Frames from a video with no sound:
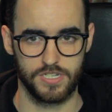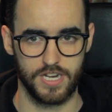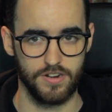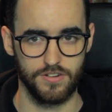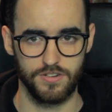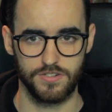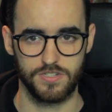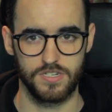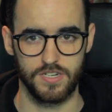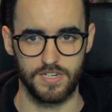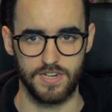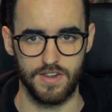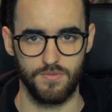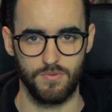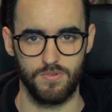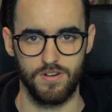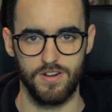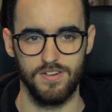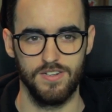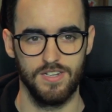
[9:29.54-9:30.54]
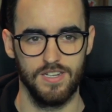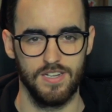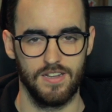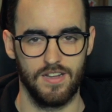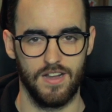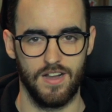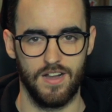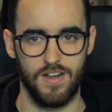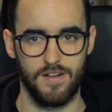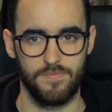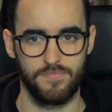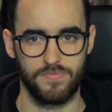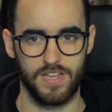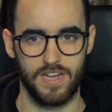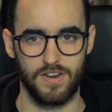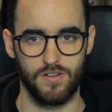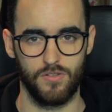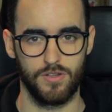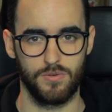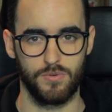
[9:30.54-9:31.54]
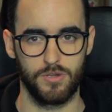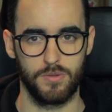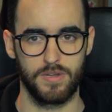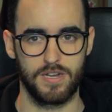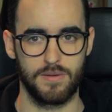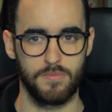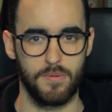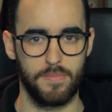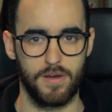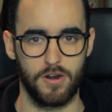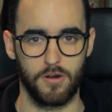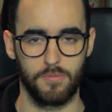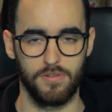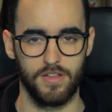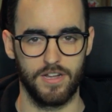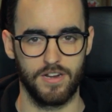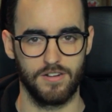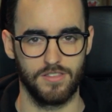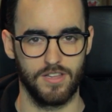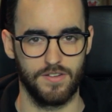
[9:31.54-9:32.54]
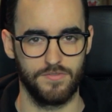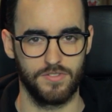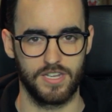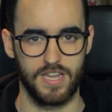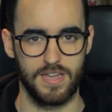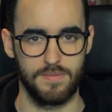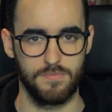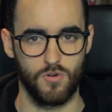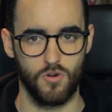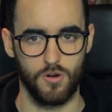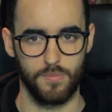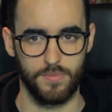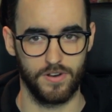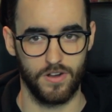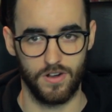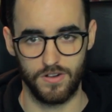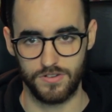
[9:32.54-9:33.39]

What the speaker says: Just carry your stick everywhere. Not only will you become a better player and love the game more,